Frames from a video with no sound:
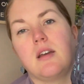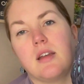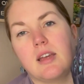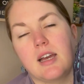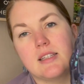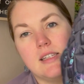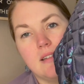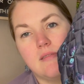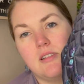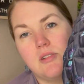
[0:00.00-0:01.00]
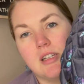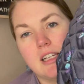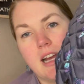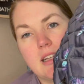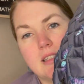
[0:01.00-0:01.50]
gusset. You can
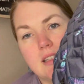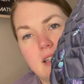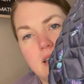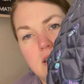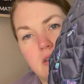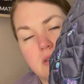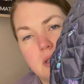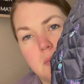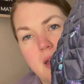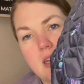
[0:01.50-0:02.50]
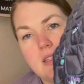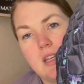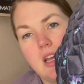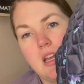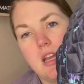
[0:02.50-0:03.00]
kind of see its own space
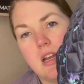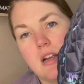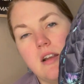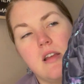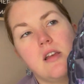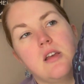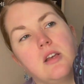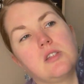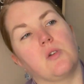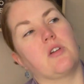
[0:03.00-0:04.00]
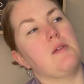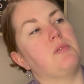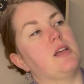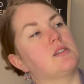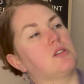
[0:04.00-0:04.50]
here. So a great
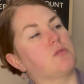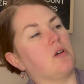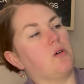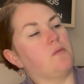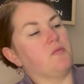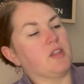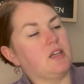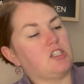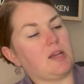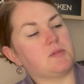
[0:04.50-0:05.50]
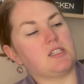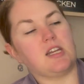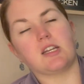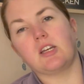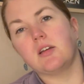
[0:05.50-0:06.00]
place to throw
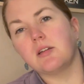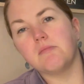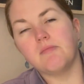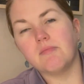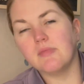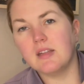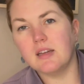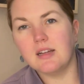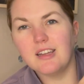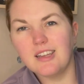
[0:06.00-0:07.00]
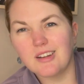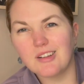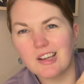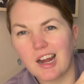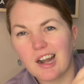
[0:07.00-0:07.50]
chapstick, you
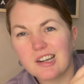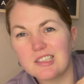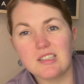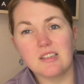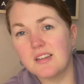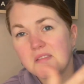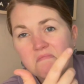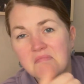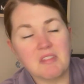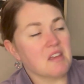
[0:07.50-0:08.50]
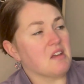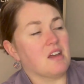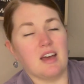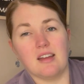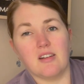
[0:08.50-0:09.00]
know, cards,
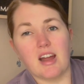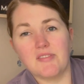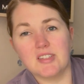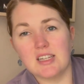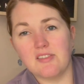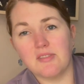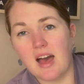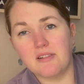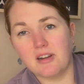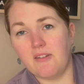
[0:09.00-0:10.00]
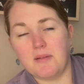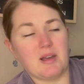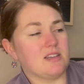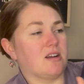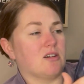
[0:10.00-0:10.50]
craft stuff. I don't know what
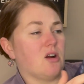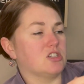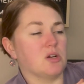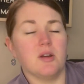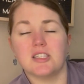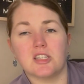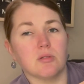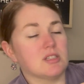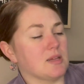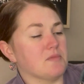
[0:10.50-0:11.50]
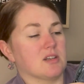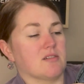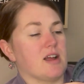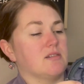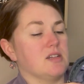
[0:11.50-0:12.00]
my daughter, she always totes something
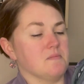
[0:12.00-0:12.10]
around.